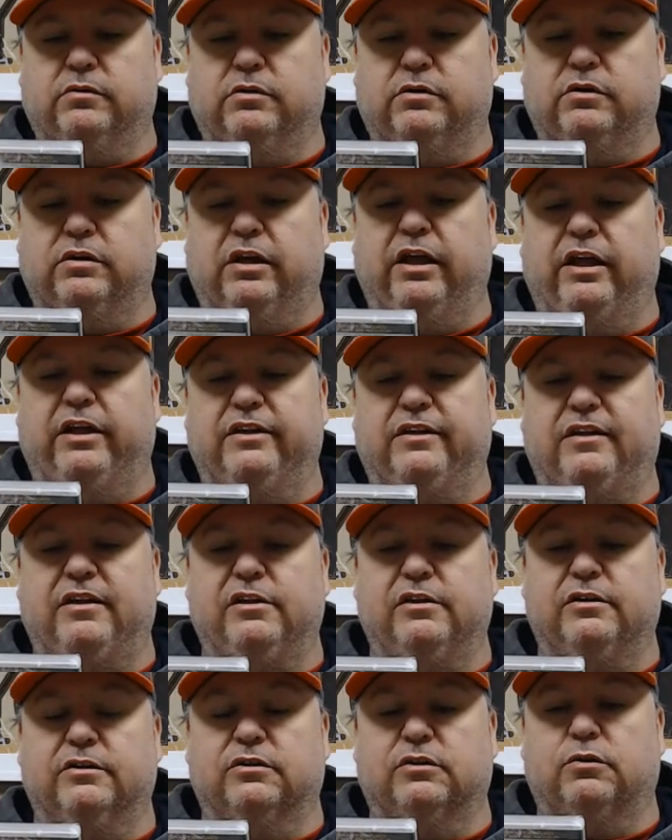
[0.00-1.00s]
late
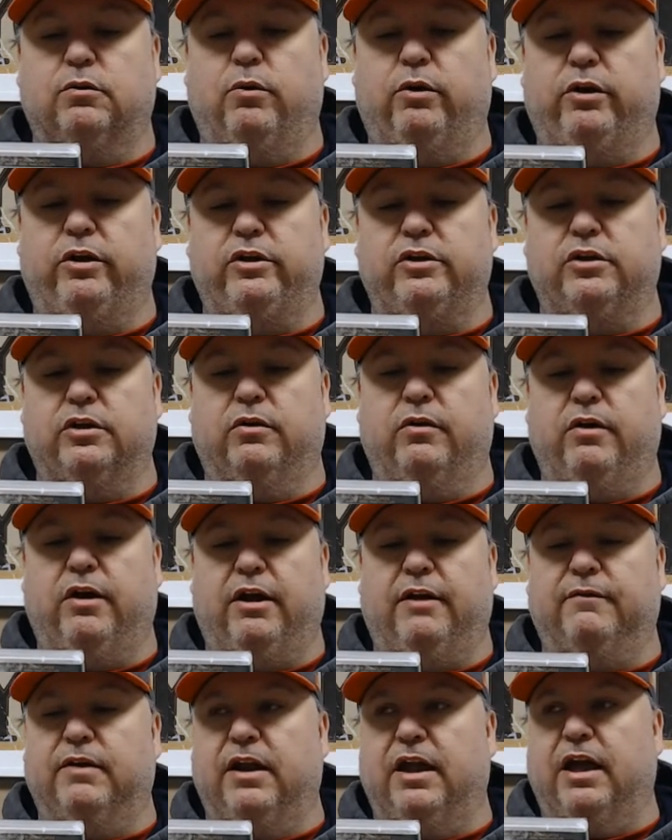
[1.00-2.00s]
teens, 20s, you don't
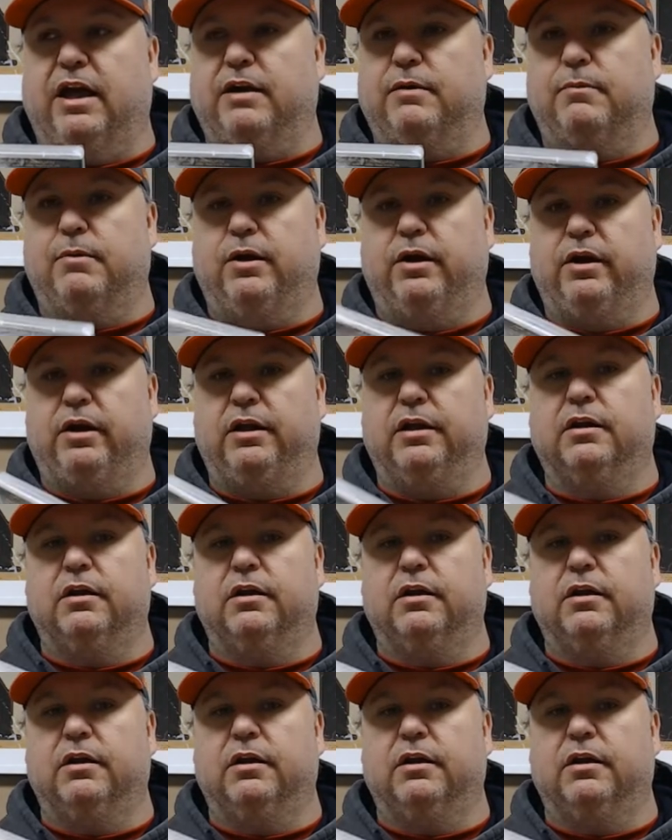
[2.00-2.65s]
have a lot of money.